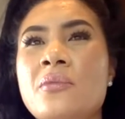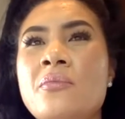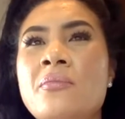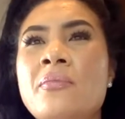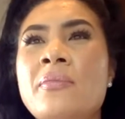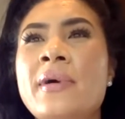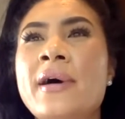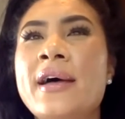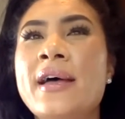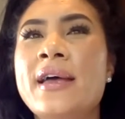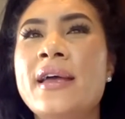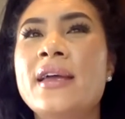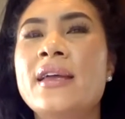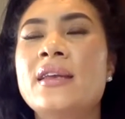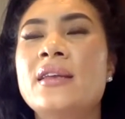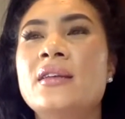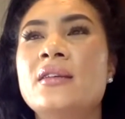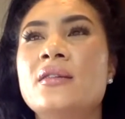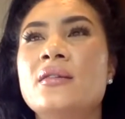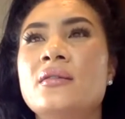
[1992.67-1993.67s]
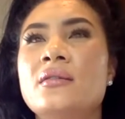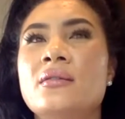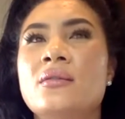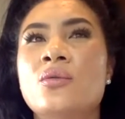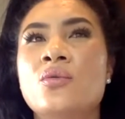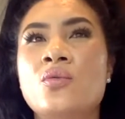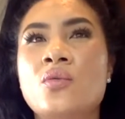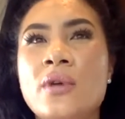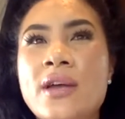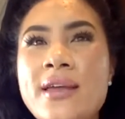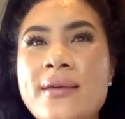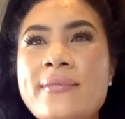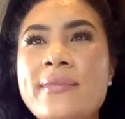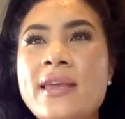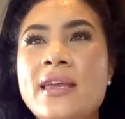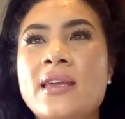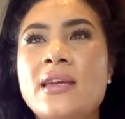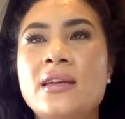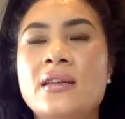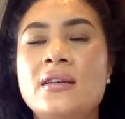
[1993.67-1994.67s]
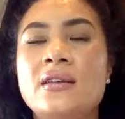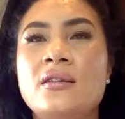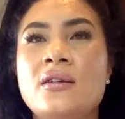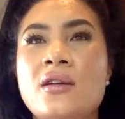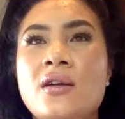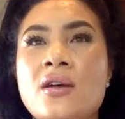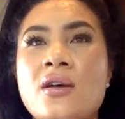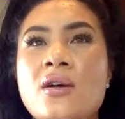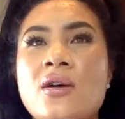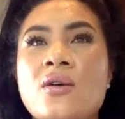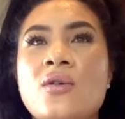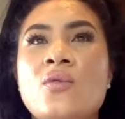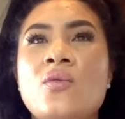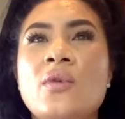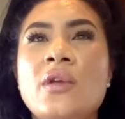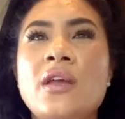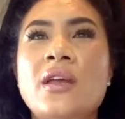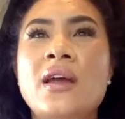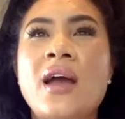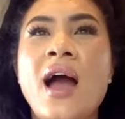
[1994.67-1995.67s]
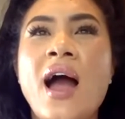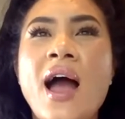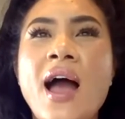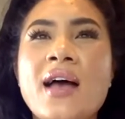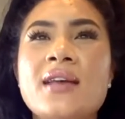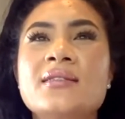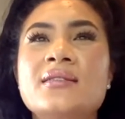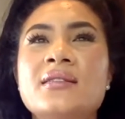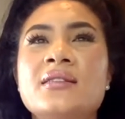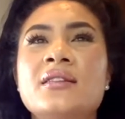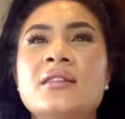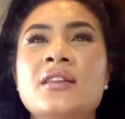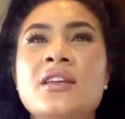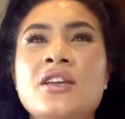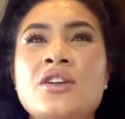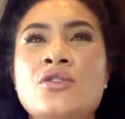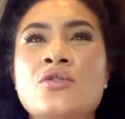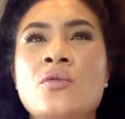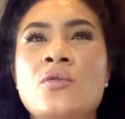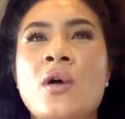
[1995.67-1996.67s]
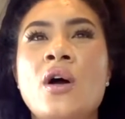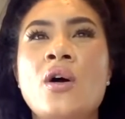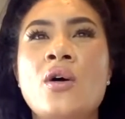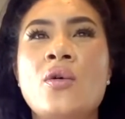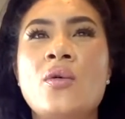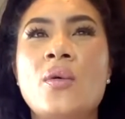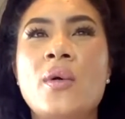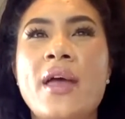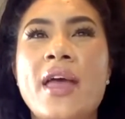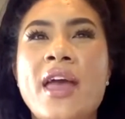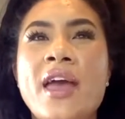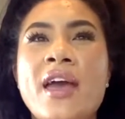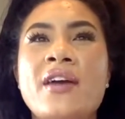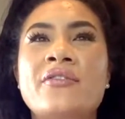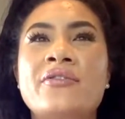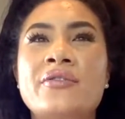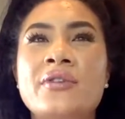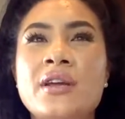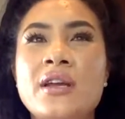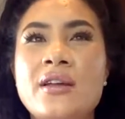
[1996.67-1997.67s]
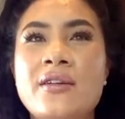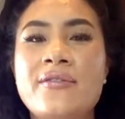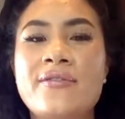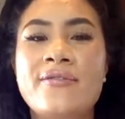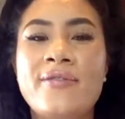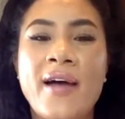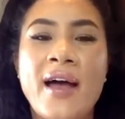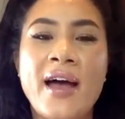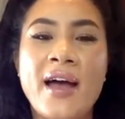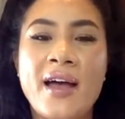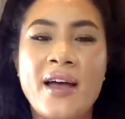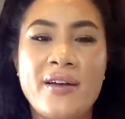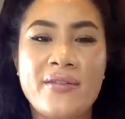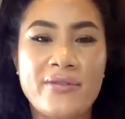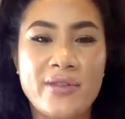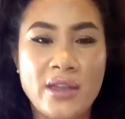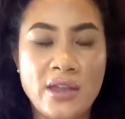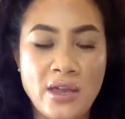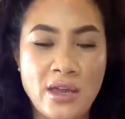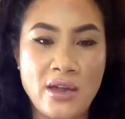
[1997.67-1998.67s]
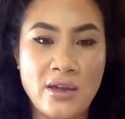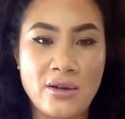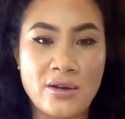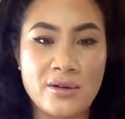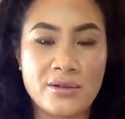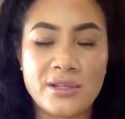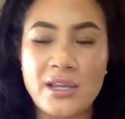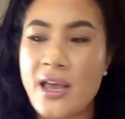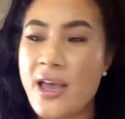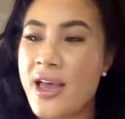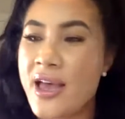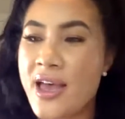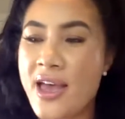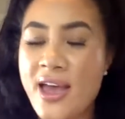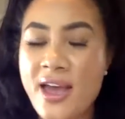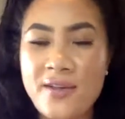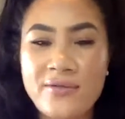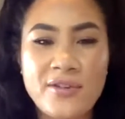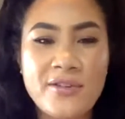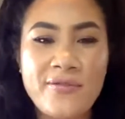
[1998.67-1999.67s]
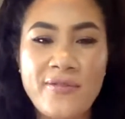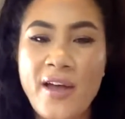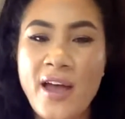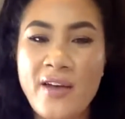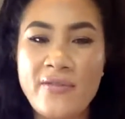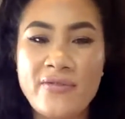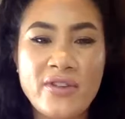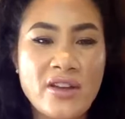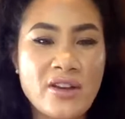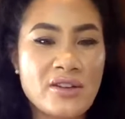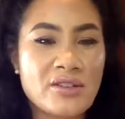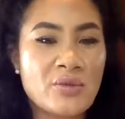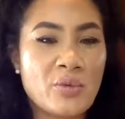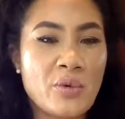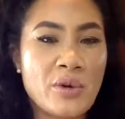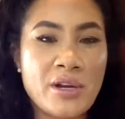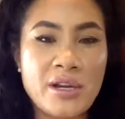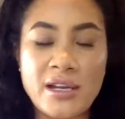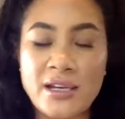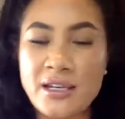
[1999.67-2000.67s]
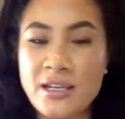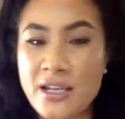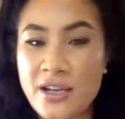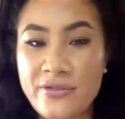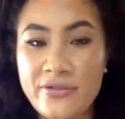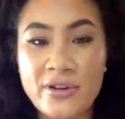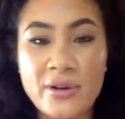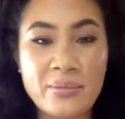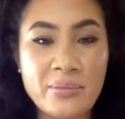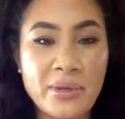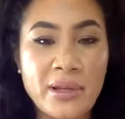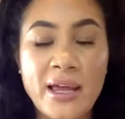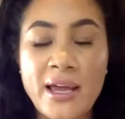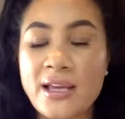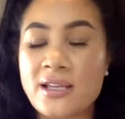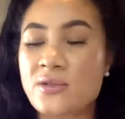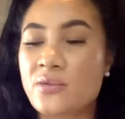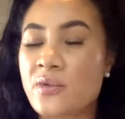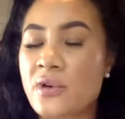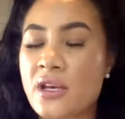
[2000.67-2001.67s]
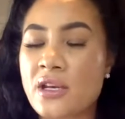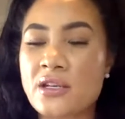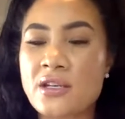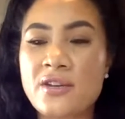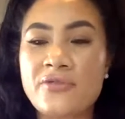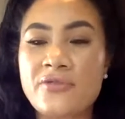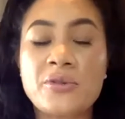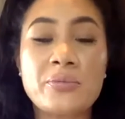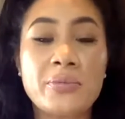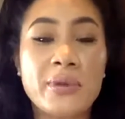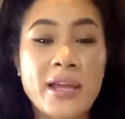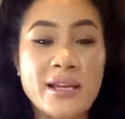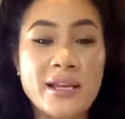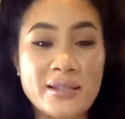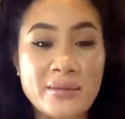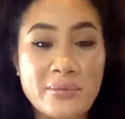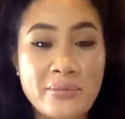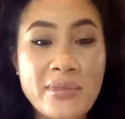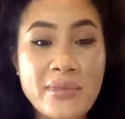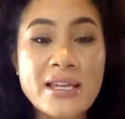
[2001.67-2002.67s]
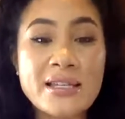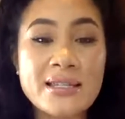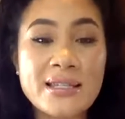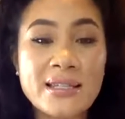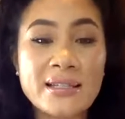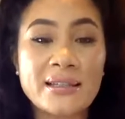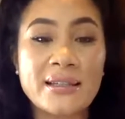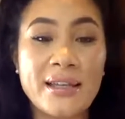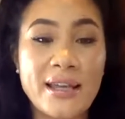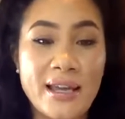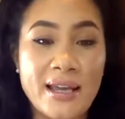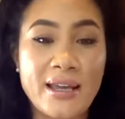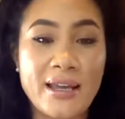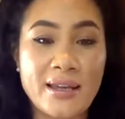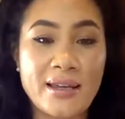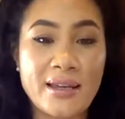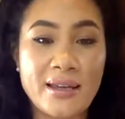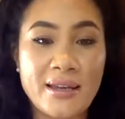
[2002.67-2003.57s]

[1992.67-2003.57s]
But women, we constantly grow every 5 years. Every 5 years, we're in a different place. We're in a different place mentally,